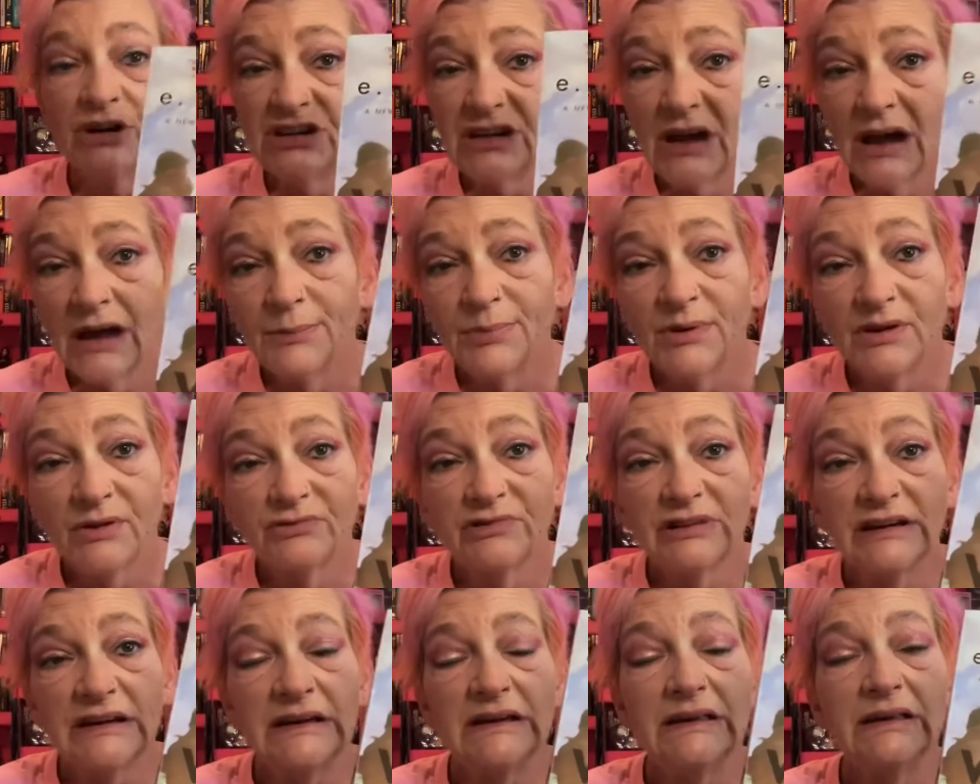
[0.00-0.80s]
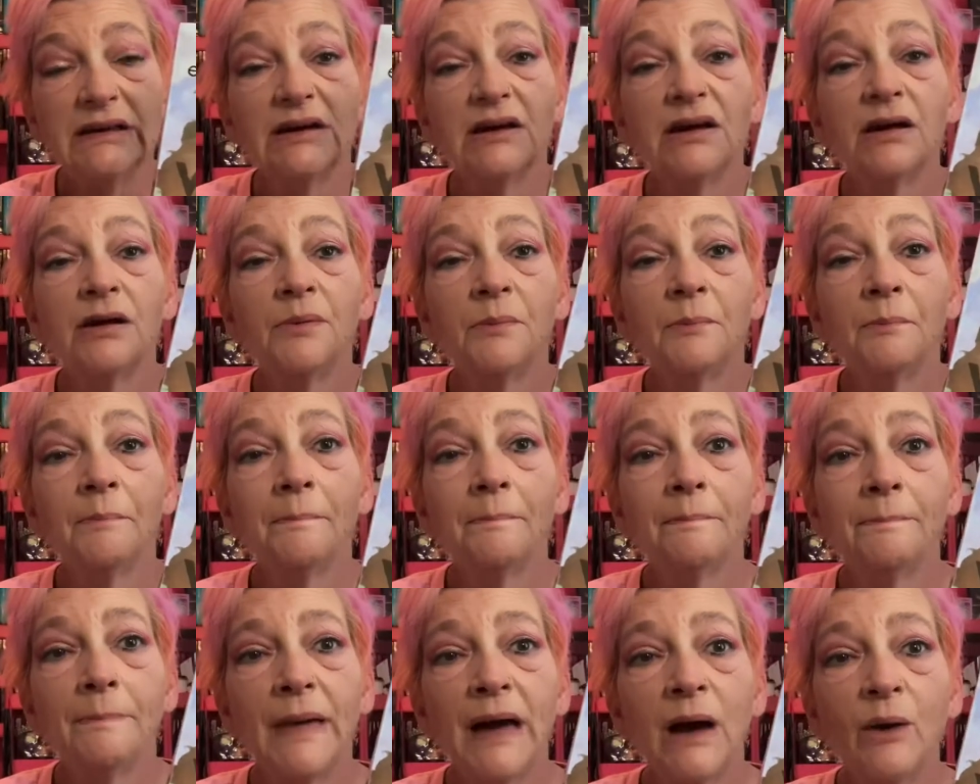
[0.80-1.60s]
type of read.
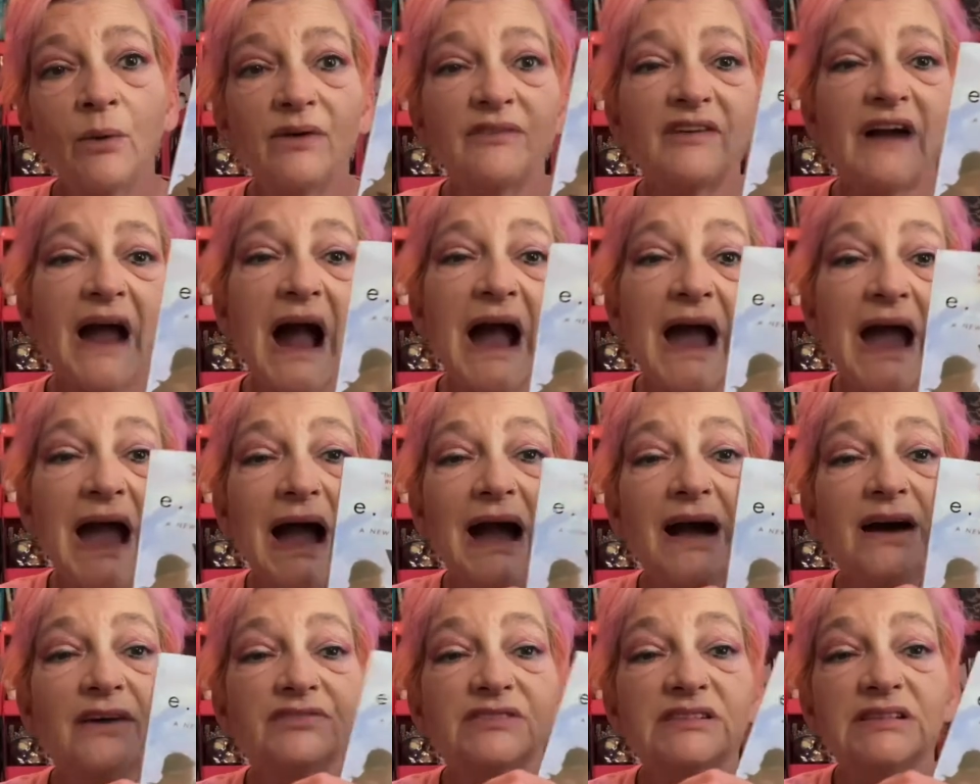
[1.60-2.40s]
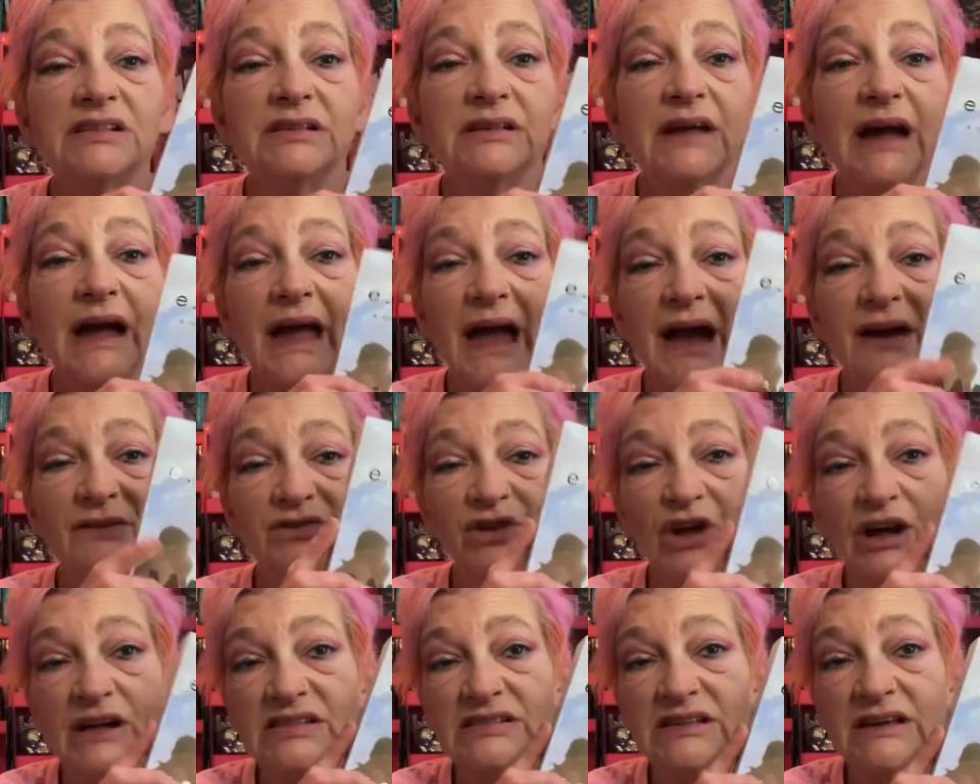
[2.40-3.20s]
However, I have
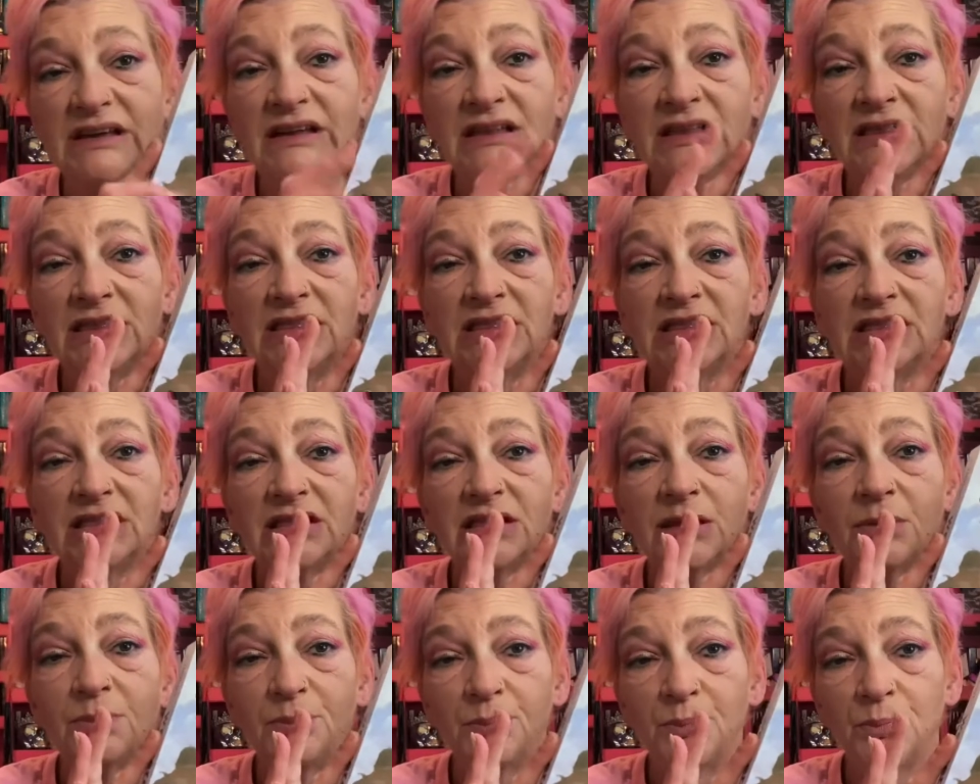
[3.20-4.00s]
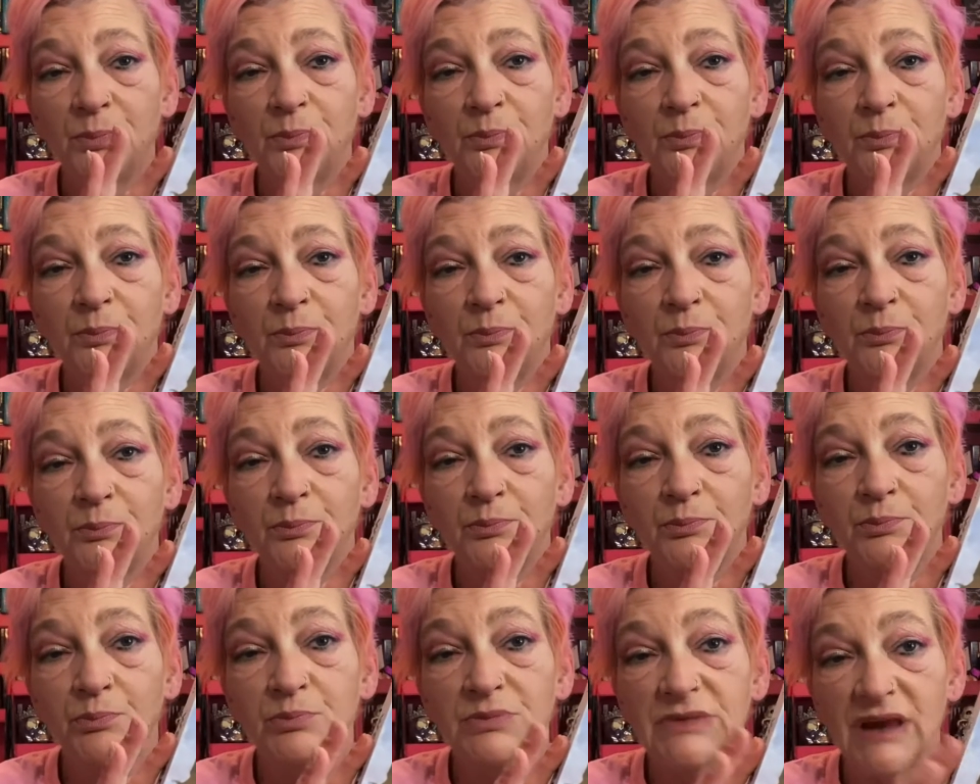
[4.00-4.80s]
not seen the
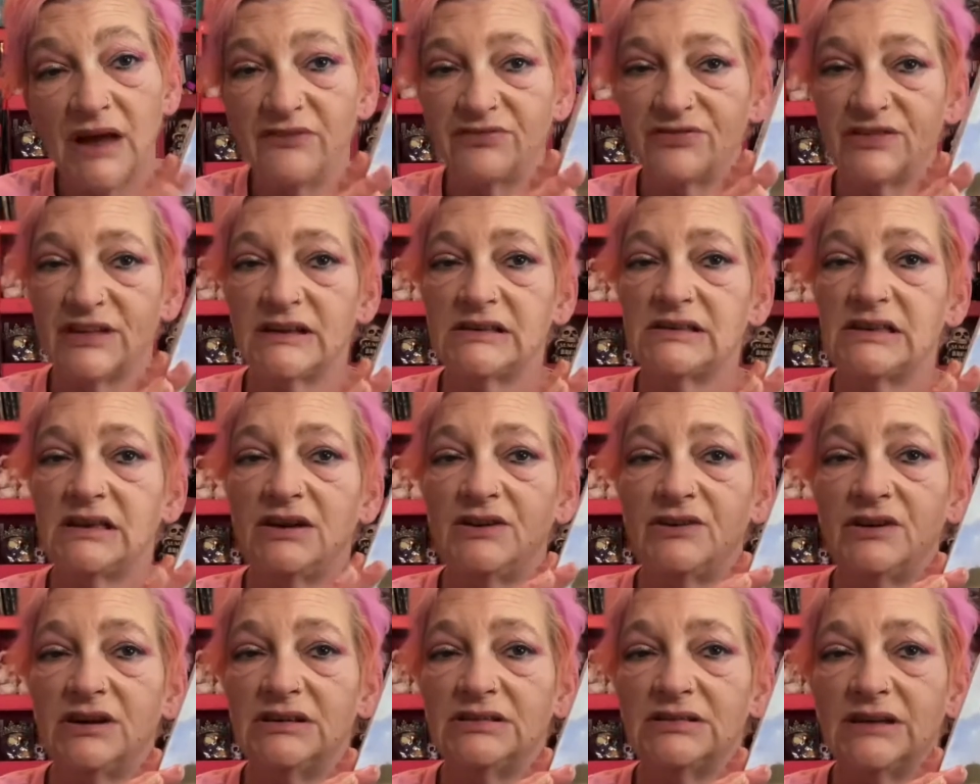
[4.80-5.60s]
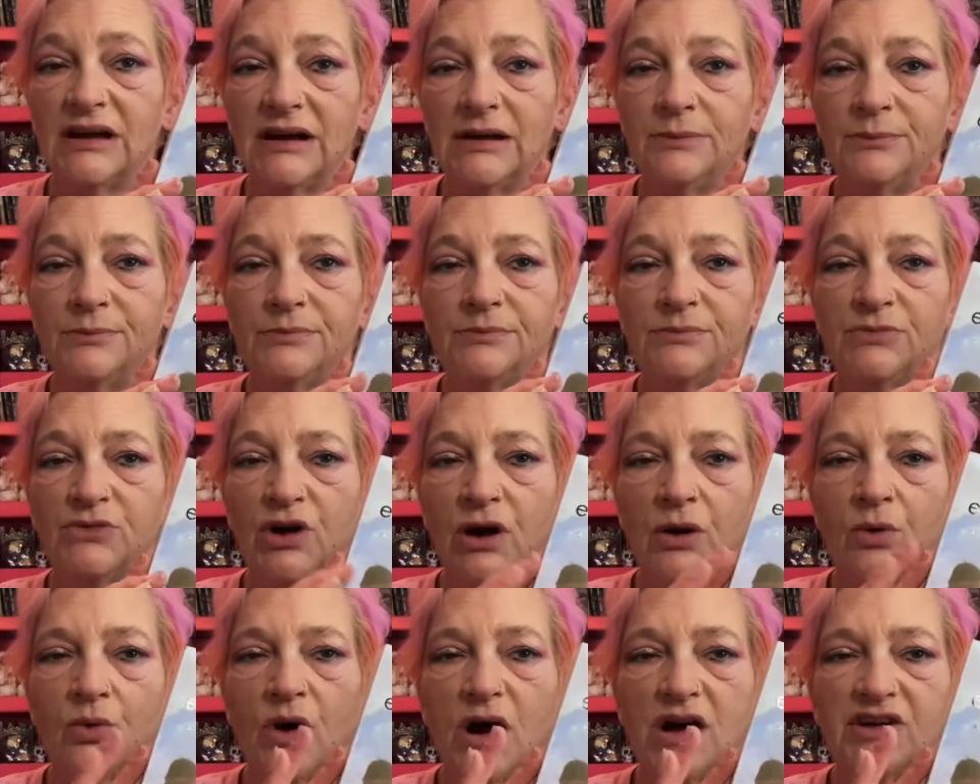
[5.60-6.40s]
Netflix series. I'm
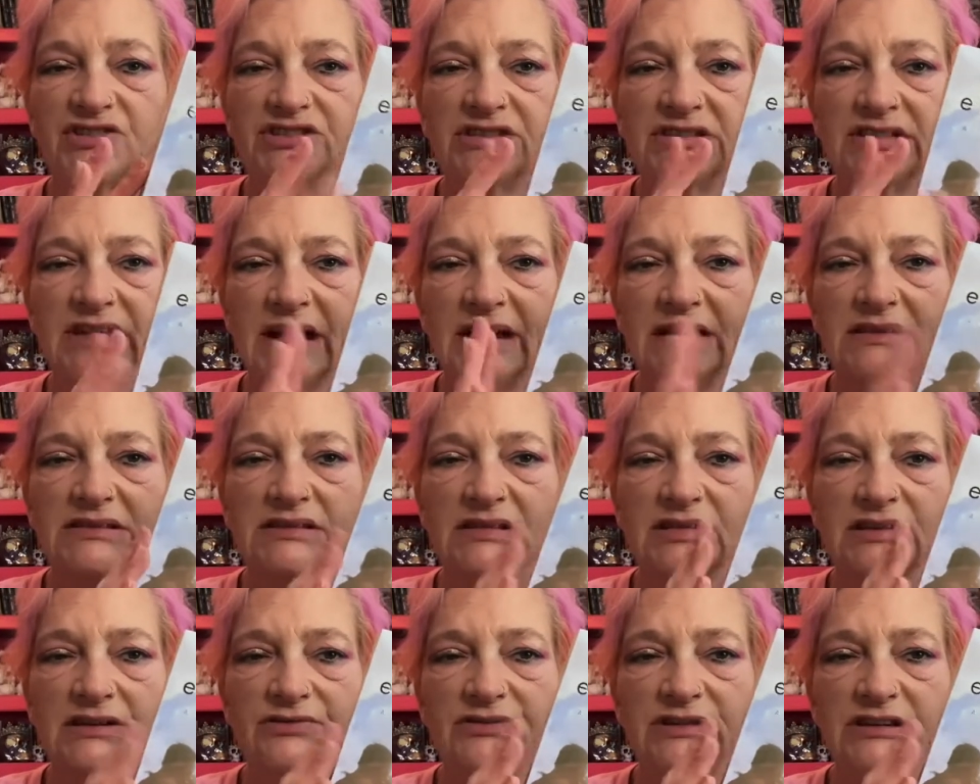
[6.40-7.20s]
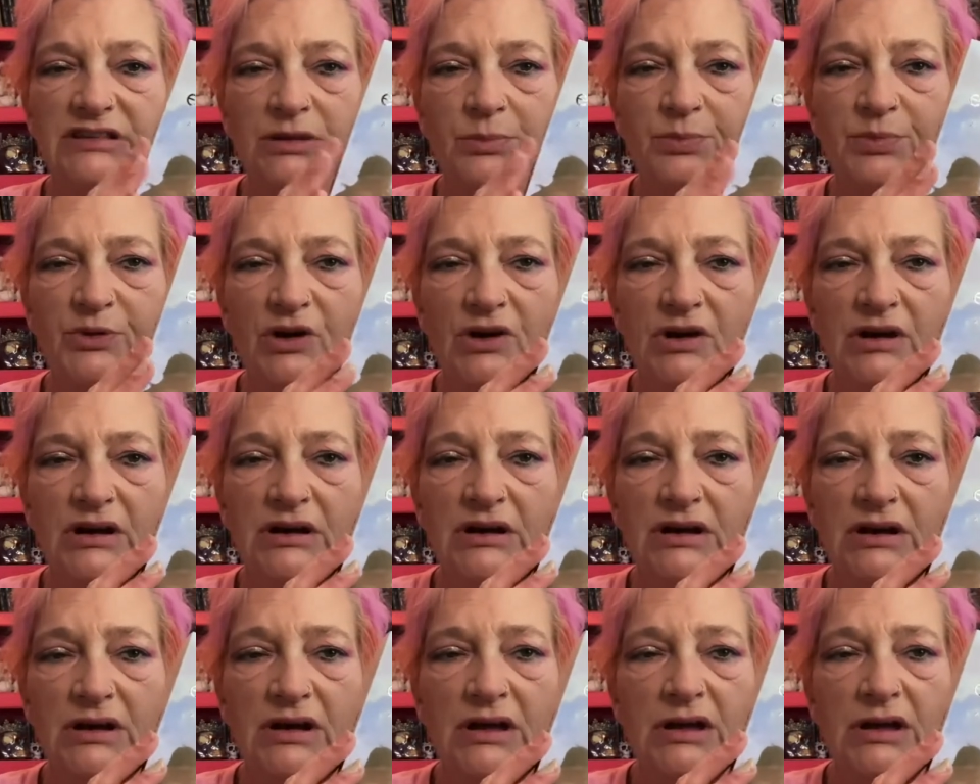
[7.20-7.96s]
not watching that until I read the book.